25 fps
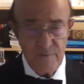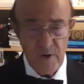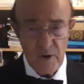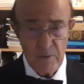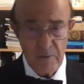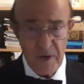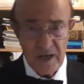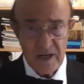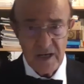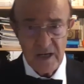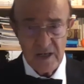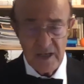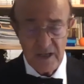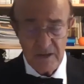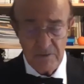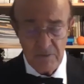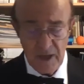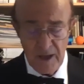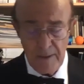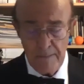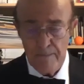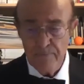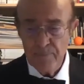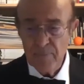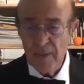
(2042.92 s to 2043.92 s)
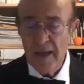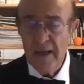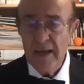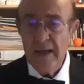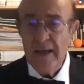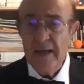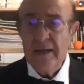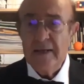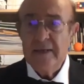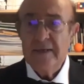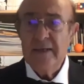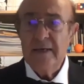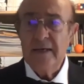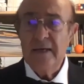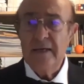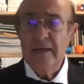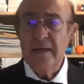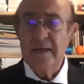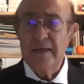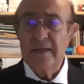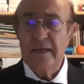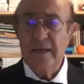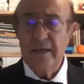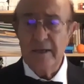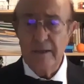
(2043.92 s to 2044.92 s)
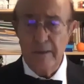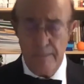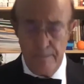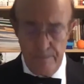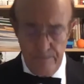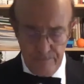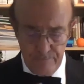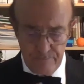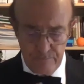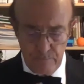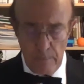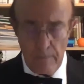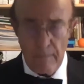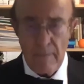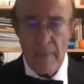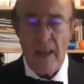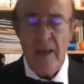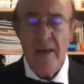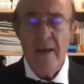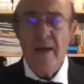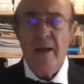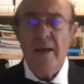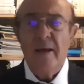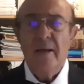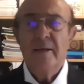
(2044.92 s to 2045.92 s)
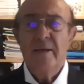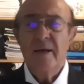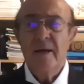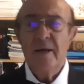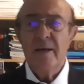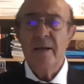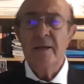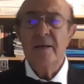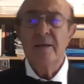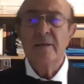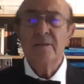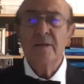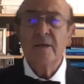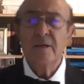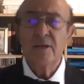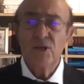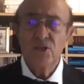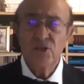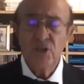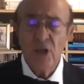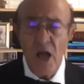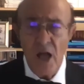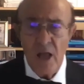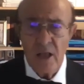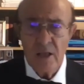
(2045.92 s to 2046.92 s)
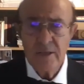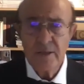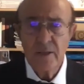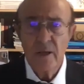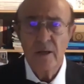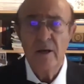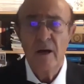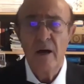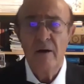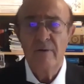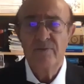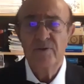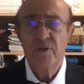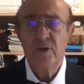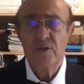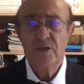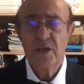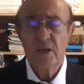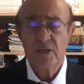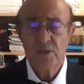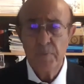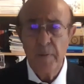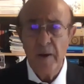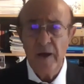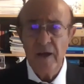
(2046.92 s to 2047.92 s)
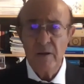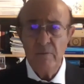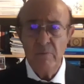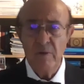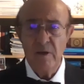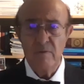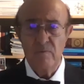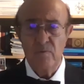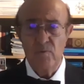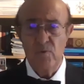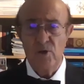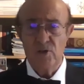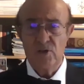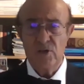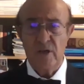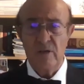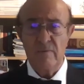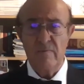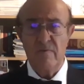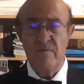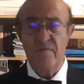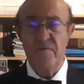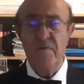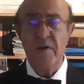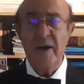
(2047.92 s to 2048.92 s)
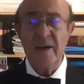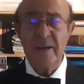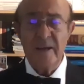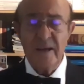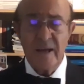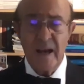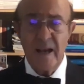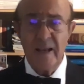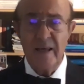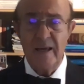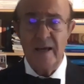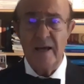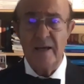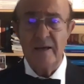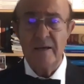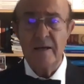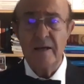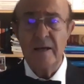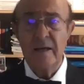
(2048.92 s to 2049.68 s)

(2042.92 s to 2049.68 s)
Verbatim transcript: from academia. The, the, um, then the result of those experiments was very clear,